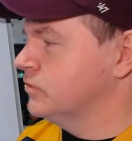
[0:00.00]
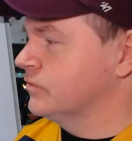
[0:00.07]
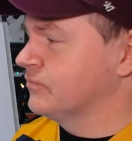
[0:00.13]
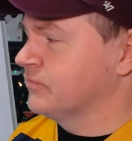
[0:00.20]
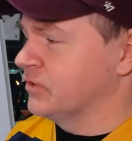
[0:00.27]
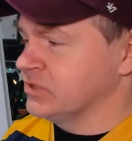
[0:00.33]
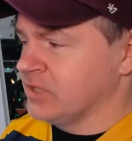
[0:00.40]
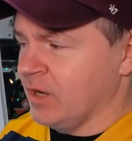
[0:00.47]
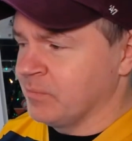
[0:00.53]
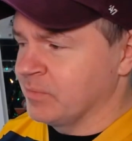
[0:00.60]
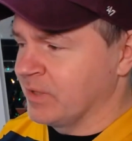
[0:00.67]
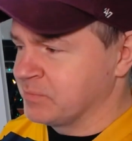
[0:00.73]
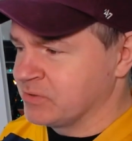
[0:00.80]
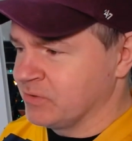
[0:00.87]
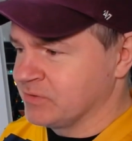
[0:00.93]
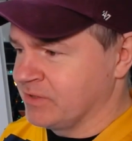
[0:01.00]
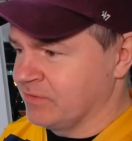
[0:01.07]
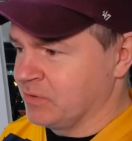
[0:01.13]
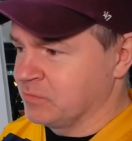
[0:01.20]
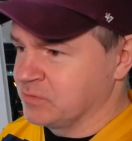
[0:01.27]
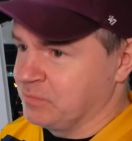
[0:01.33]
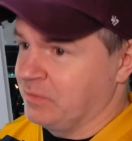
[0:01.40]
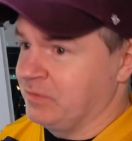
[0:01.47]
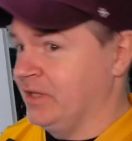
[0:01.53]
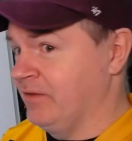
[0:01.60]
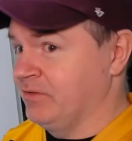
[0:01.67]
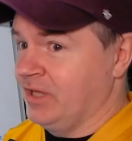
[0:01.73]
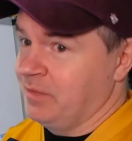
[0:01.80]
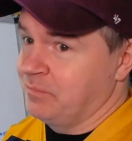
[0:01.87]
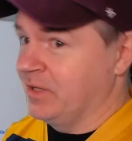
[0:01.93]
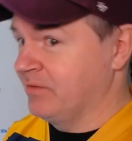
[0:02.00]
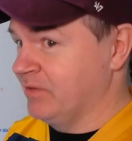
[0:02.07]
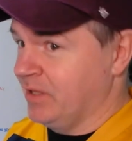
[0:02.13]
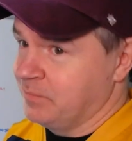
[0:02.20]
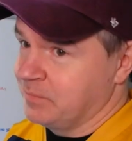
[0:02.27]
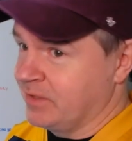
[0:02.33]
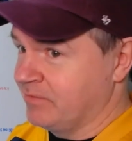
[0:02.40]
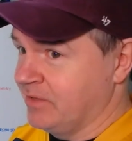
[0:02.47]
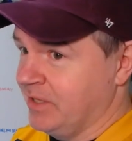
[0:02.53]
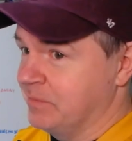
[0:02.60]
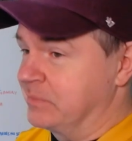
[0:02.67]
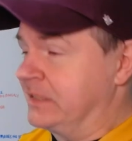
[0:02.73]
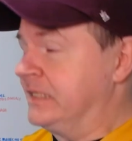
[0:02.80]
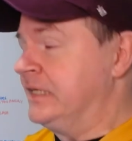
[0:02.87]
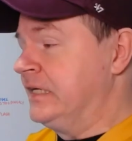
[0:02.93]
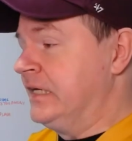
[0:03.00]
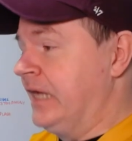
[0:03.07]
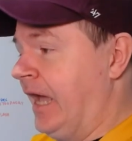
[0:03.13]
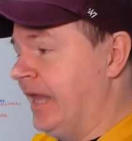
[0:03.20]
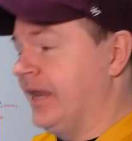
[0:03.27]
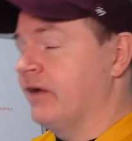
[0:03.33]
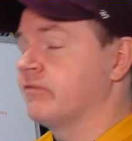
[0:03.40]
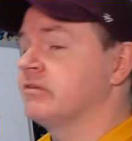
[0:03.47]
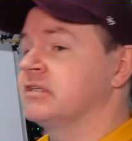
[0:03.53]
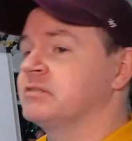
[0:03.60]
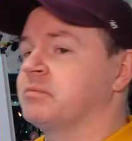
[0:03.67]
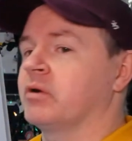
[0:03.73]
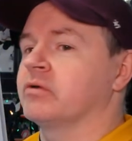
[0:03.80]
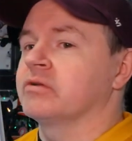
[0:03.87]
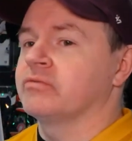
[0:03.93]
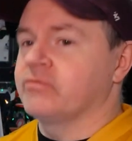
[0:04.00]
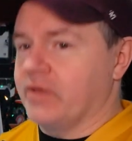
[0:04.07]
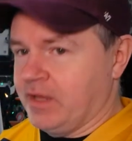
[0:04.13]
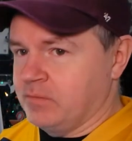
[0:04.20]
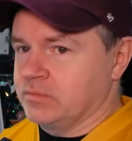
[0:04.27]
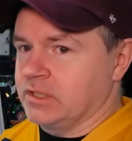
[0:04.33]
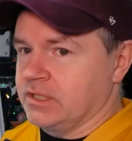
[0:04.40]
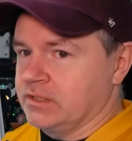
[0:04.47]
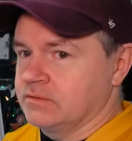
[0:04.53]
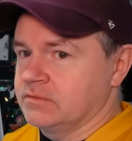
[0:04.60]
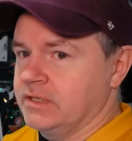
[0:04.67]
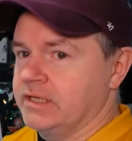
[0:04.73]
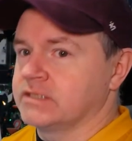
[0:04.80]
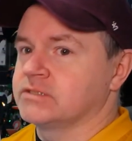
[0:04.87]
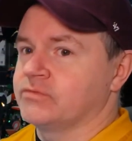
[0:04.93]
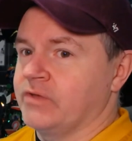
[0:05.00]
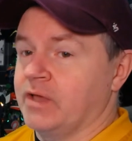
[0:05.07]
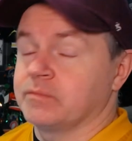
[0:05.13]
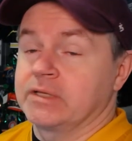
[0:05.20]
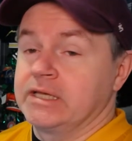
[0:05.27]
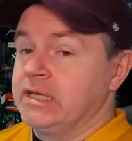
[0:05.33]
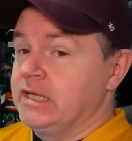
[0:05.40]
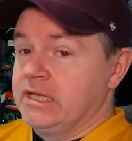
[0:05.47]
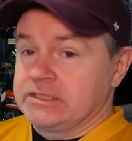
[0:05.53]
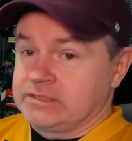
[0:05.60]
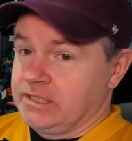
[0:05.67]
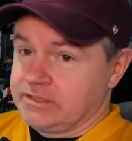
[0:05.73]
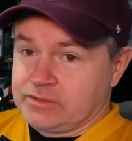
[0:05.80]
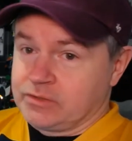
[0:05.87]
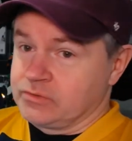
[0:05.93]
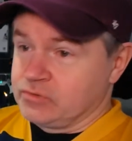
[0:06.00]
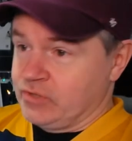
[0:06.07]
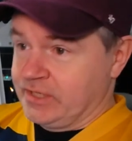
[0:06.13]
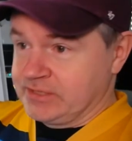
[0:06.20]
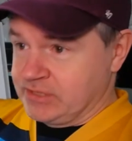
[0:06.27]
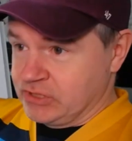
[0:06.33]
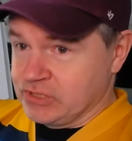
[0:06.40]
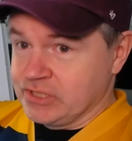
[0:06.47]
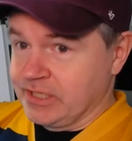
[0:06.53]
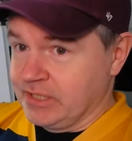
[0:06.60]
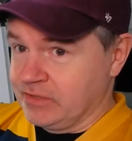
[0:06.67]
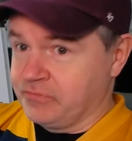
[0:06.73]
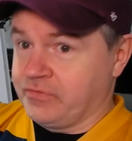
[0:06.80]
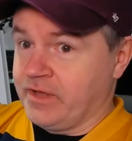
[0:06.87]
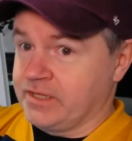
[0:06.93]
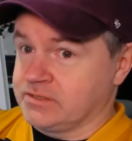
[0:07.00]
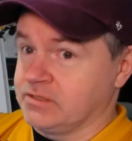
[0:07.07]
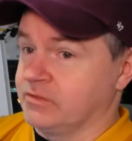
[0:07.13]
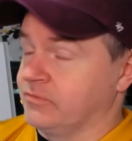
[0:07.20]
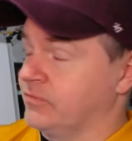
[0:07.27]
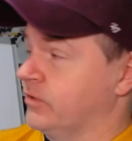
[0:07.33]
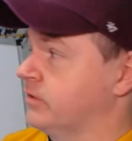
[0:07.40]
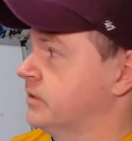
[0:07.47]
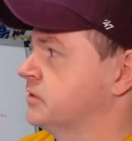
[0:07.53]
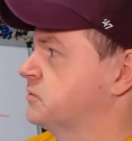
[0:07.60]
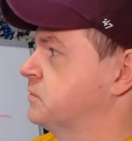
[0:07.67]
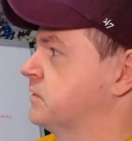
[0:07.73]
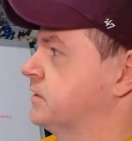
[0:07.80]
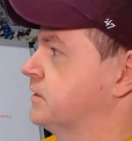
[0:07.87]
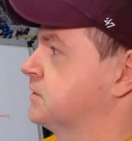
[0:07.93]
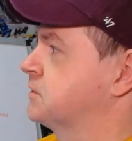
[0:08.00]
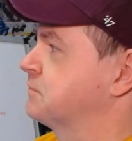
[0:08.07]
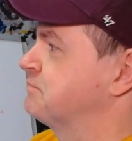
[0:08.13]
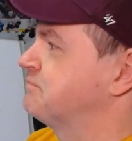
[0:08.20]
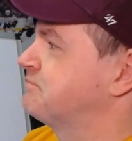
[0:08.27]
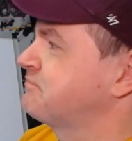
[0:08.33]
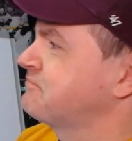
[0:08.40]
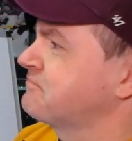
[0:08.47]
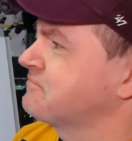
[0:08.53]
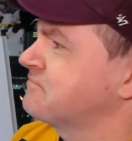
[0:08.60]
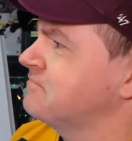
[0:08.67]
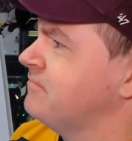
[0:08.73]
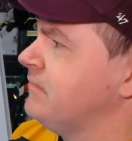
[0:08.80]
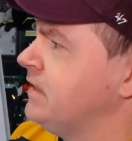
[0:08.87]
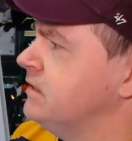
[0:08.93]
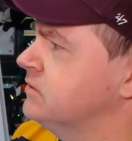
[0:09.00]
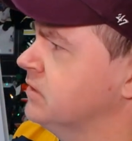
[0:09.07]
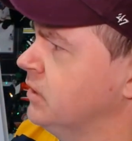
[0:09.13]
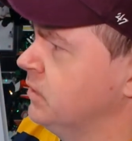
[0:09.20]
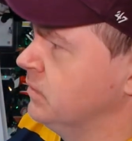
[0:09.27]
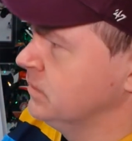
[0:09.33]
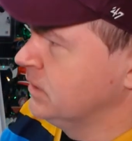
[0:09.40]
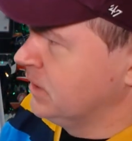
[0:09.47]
the first couple episodes, everything was about level up, level up, level up. And now everything's about family. It's family. It's like they're transitioning into Fast and the Furious with this. So